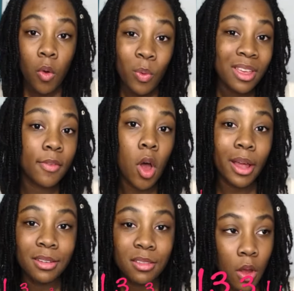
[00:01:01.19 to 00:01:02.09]
we have
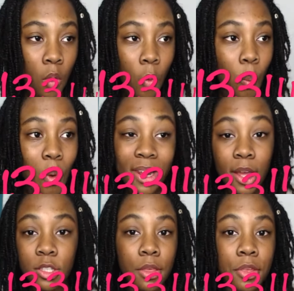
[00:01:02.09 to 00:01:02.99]
gotten
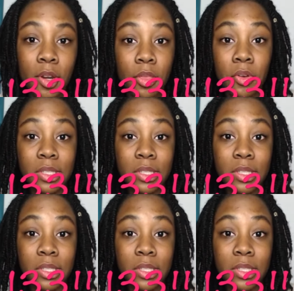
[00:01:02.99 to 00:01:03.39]
133